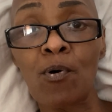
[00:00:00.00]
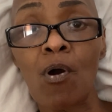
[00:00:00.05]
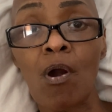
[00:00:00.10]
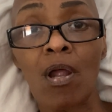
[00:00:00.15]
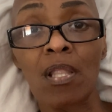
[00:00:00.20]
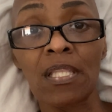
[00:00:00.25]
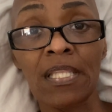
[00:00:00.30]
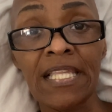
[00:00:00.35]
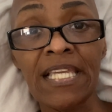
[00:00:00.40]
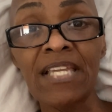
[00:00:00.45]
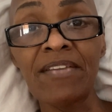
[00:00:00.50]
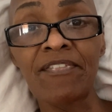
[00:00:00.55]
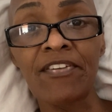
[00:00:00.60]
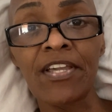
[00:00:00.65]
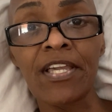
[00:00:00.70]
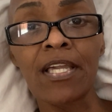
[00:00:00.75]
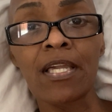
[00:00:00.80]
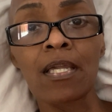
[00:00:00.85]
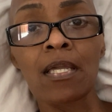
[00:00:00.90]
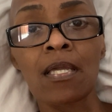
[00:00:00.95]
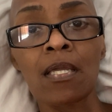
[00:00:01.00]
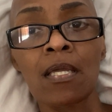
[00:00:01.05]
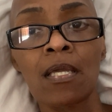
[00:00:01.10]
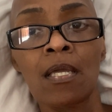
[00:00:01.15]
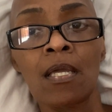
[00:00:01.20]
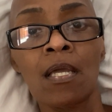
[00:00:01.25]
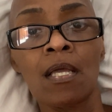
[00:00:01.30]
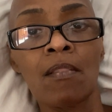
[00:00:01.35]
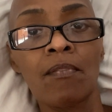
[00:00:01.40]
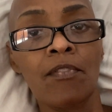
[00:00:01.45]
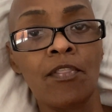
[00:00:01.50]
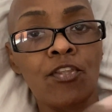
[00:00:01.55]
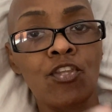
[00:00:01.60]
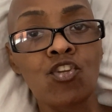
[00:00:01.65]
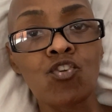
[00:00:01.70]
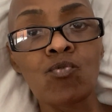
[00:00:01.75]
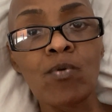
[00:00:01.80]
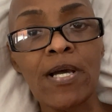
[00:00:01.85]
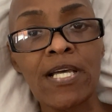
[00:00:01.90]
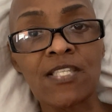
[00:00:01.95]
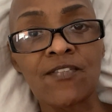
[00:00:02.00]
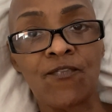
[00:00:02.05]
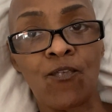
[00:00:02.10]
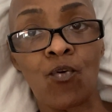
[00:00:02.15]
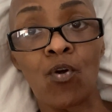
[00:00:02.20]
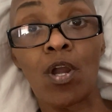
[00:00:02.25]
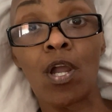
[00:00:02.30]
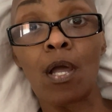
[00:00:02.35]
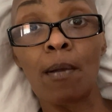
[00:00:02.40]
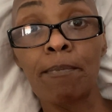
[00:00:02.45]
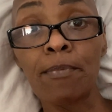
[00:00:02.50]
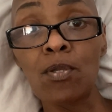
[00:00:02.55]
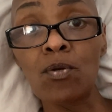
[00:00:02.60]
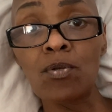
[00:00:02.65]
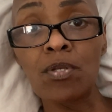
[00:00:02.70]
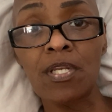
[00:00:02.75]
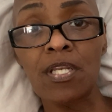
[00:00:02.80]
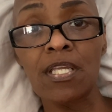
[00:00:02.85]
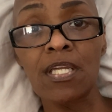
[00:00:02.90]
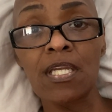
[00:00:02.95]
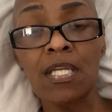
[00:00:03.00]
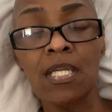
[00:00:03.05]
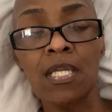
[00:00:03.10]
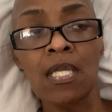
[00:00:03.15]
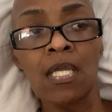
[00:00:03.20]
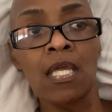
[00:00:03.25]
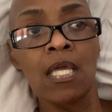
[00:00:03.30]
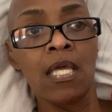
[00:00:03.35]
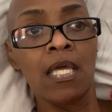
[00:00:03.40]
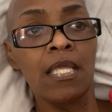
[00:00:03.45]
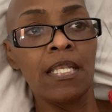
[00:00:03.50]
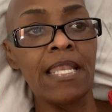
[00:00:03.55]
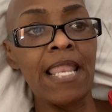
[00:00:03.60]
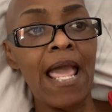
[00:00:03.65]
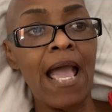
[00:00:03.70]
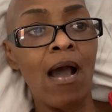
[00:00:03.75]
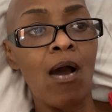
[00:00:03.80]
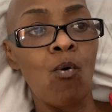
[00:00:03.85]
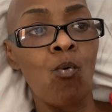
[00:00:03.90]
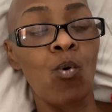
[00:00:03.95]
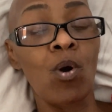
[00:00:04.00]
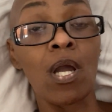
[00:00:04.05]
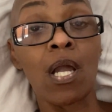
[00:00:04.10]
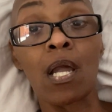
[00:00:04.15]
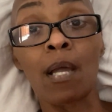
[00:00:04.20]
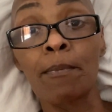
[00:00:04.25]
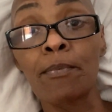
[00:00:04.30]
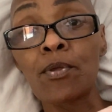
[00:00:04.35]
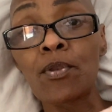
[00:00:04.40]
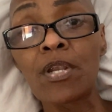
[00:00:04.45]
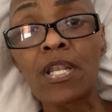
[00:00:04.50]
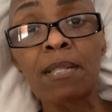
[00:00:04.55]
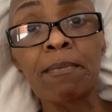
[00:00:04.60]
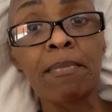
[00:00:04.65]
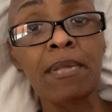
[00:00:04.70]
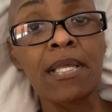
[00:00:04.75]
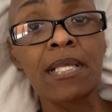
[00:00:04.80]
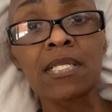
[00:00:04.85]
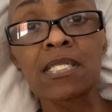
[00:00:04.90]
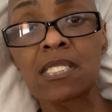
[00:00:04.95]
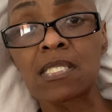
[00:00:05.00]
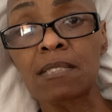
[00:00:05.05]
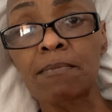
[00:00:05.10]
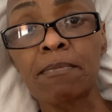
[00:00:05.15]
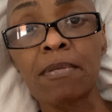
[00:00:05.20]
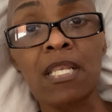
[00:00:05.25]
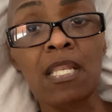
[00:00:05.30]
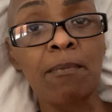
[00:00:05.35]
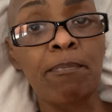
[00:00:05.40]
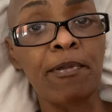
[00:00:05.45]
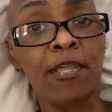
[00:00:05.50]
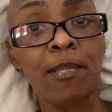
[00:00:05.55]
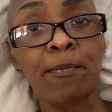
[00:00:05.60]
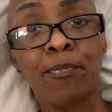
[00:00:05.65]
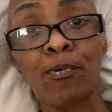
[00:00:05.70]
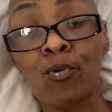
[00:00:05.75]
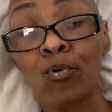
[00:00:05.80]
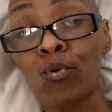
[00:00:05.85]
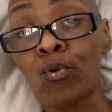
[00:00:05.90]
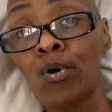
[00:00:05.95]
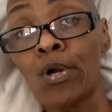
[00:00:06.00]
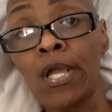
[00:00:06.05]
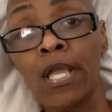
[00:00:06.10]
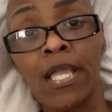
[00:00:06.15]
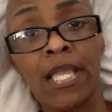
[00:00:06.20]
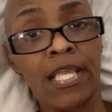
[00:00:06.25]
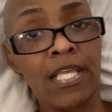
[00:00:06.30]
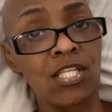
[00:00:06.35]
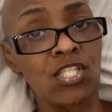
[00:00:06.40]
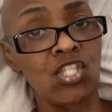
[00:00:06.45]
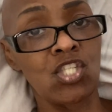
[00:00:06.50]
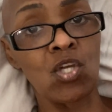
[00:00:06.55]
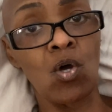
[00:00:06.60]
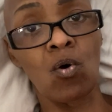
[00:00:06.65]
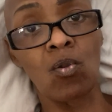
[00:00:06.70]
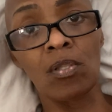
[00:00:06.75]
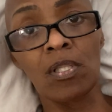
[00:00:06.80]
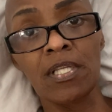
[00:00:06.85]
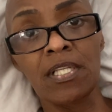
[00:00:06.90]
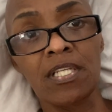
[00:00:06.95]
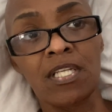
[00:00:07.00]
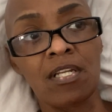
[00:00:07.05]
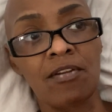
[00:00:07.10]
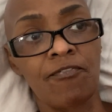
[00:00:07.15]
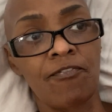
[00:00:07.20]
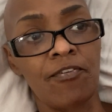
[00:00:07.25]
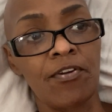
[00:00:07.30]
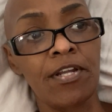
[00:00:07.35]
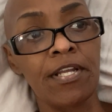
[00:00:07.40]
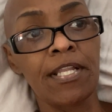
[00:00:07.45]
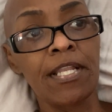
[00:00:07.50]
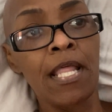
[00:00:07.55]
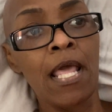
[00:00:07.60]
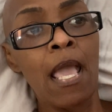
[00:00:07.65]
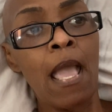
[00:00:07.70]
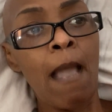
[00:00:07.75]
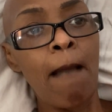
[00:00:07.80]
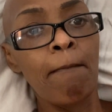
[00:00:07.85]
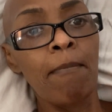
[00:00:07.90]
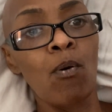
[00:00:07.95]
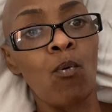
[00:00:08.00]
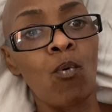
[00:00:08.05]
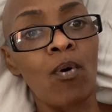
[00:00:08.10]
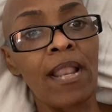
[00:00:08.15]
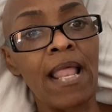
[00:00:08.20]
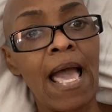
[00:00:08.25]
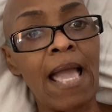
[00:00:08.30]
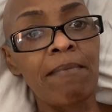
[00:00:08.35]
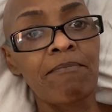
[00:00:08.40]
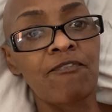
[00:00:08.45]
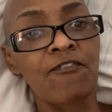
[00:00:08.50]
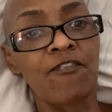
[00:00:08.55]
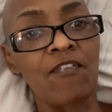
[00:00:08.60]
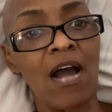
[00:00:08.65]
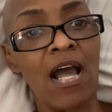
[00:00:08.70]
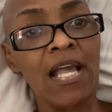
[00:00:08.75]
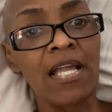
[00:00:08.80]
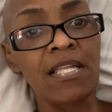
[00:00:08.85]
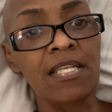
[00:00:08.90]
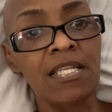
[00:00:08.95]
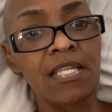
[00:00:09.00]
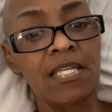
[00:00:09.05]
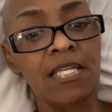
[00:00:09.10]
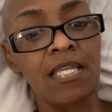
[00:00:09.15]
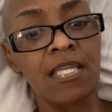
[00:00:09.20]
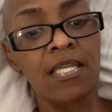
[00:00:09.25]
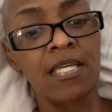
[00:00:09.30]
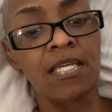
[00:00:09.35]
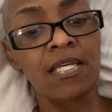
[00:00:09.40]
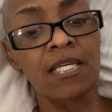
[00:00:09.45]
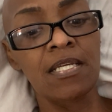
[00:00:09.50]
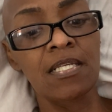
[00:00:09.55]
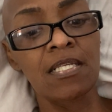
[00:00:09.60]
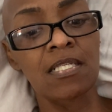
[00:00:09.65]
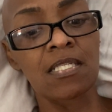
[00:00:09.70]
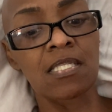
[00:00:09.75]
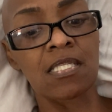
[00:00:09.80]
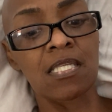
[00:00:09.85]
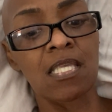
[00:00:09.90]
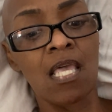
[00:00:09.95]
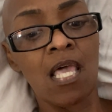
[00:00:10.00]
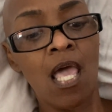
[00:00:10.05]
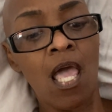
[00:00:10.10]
are leaving the U.S. for community. Now, what community means to many people is totally different. But what I'm finding is,